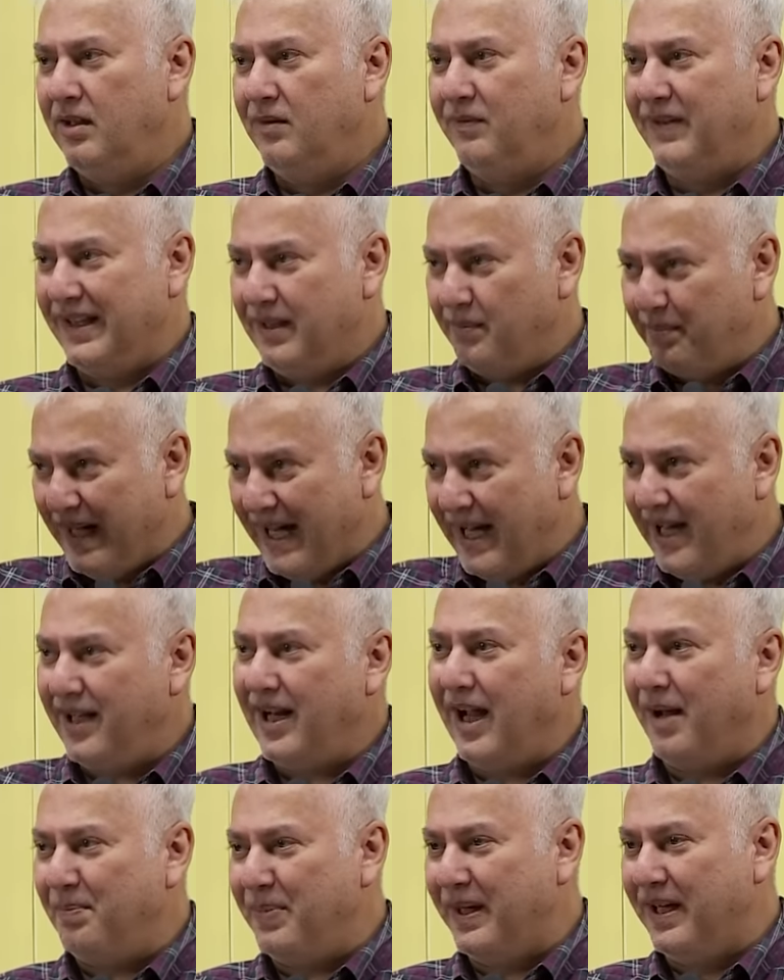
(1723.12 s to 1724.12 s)
When the
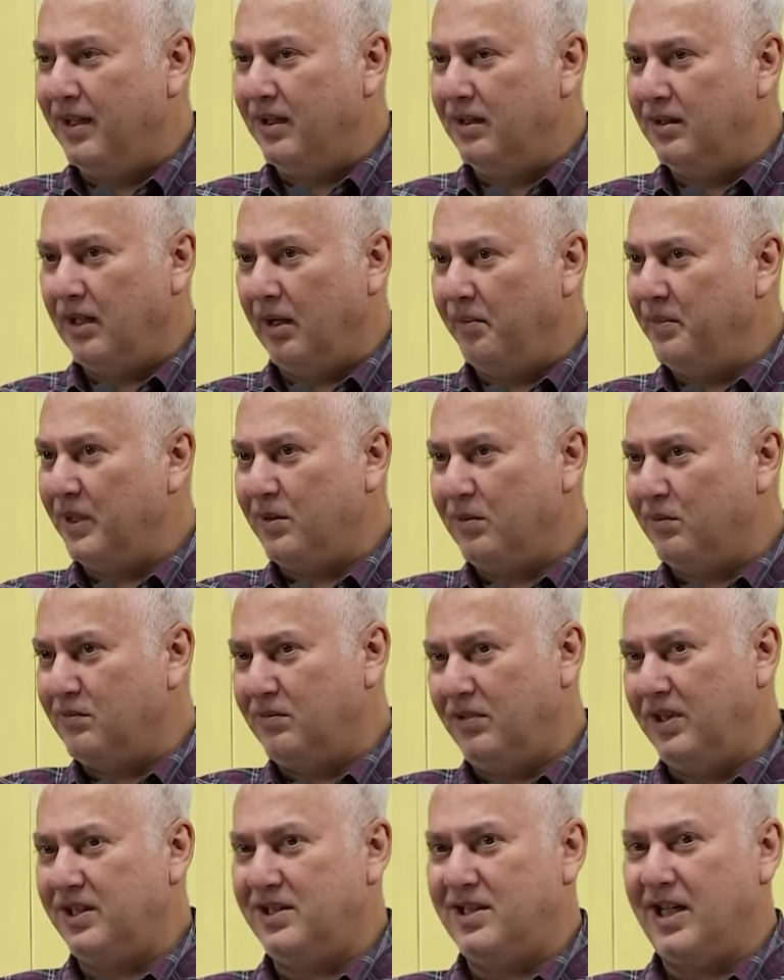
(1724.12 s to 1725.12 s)
ban happened, abhi to
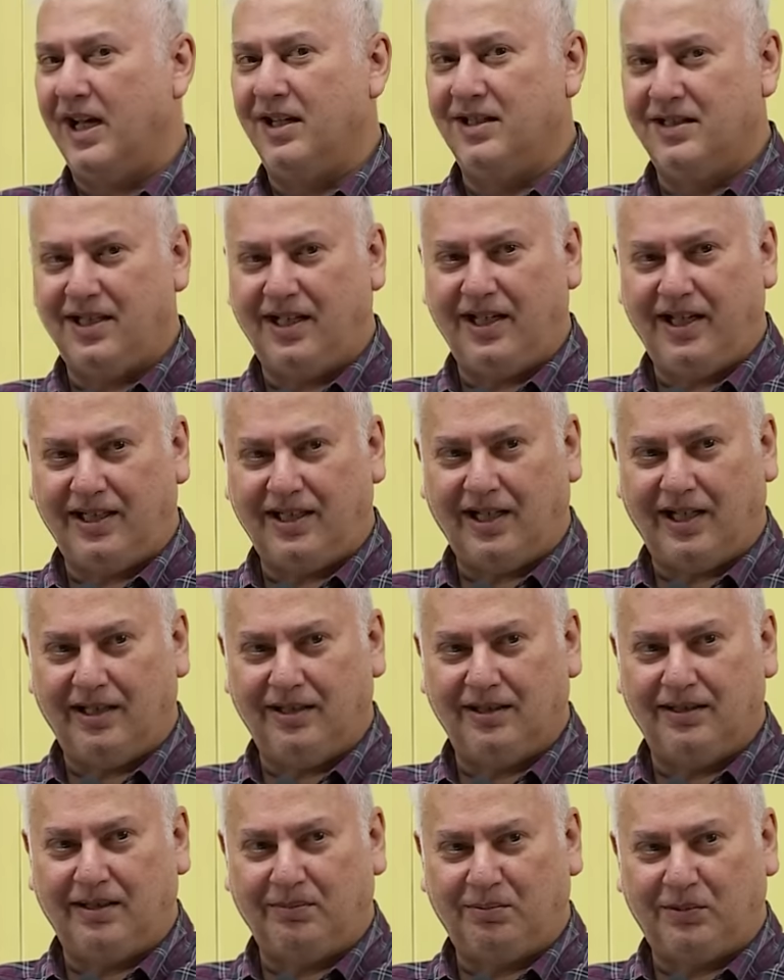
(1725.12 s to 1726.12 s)
koi chance hi nahi tha,
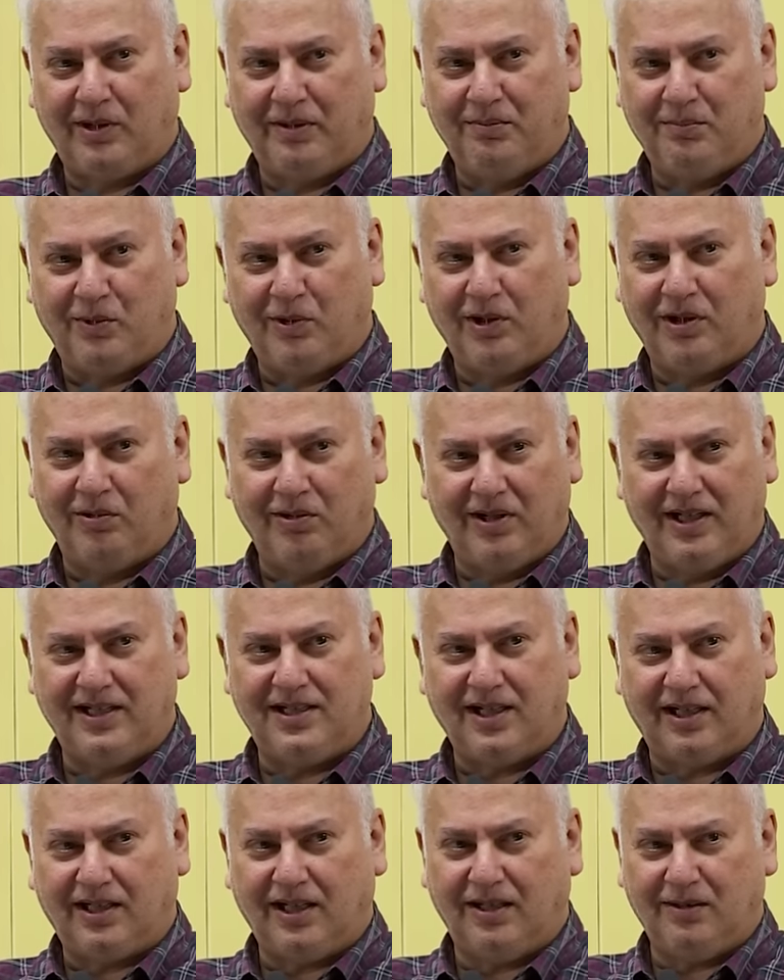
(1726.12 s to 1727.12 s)
ab to import ho nahi
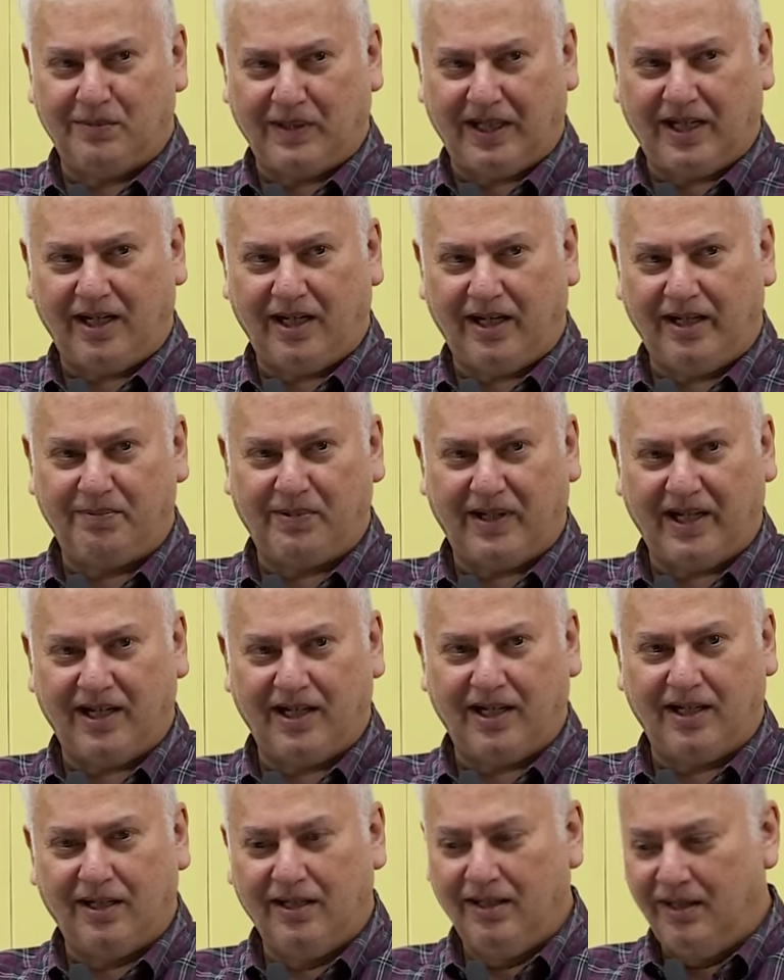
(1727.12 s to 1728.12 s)
sakta, to banana hi
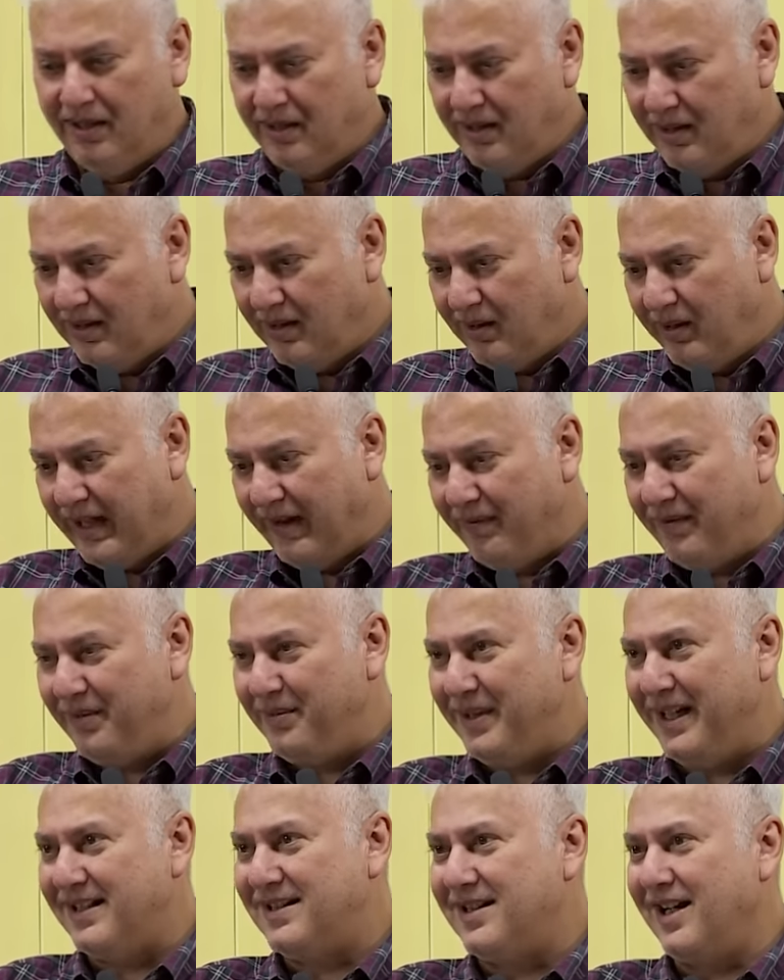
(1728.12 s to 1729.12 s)
padega.
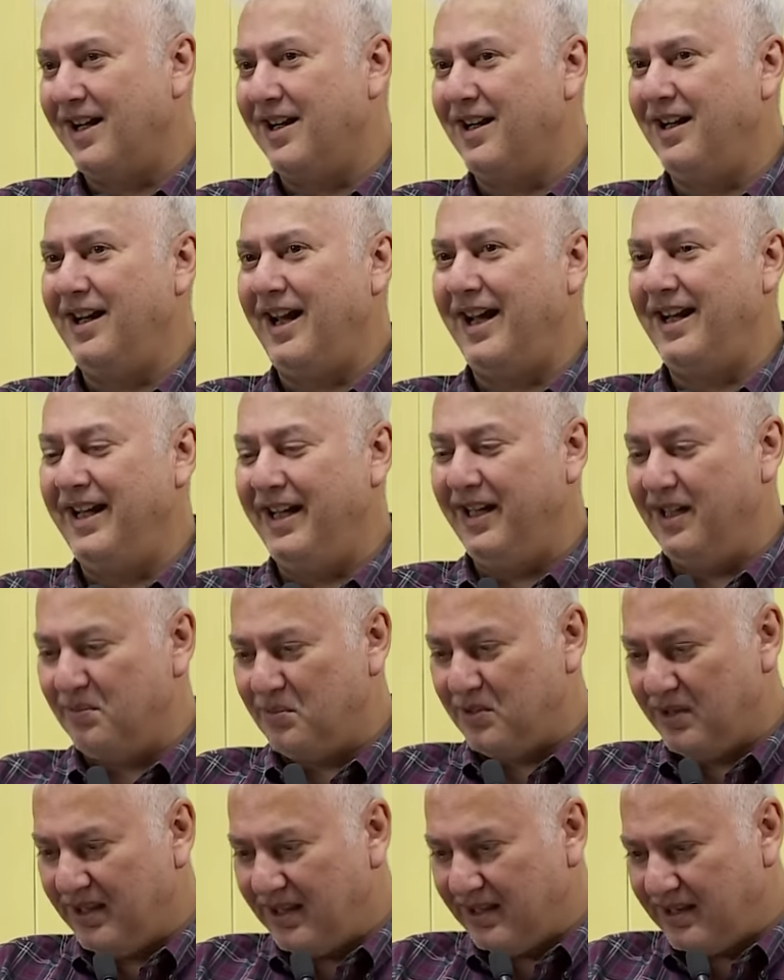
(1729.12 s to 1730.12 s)
Everybody started lining
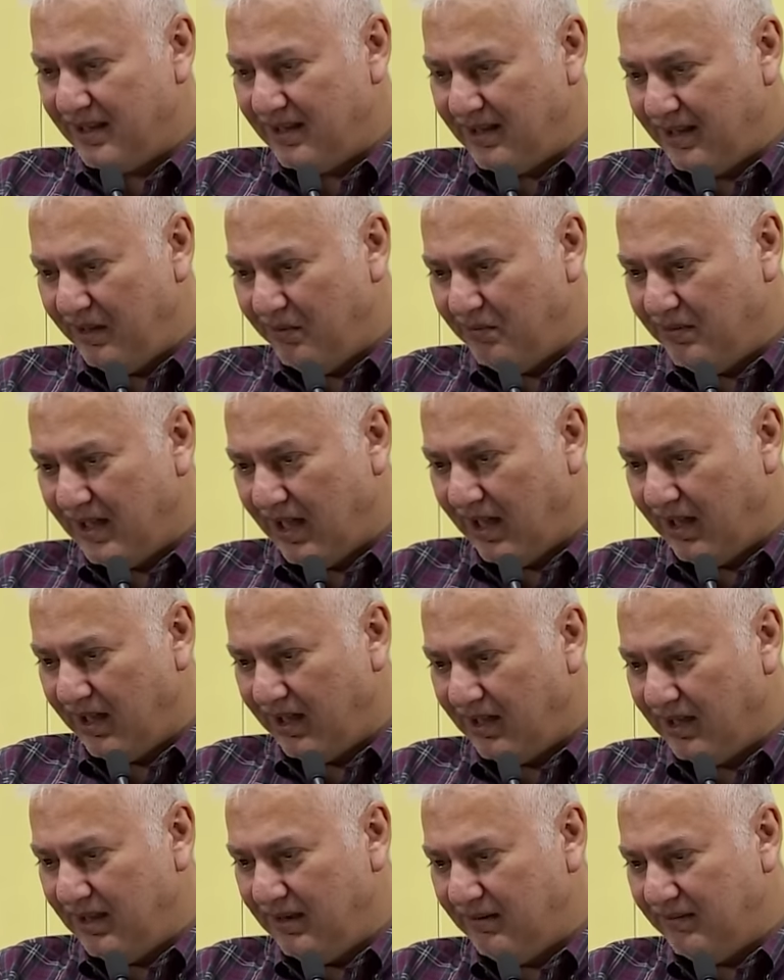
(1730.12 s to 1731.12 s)
up. So this is a news
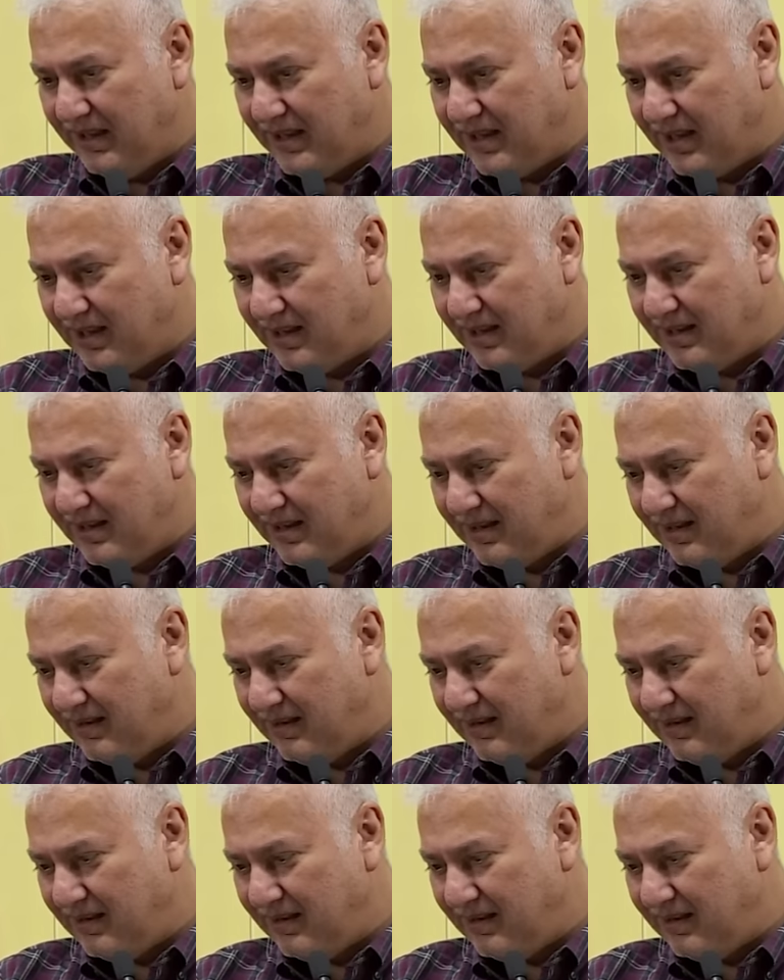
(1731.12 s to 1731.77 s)
article which is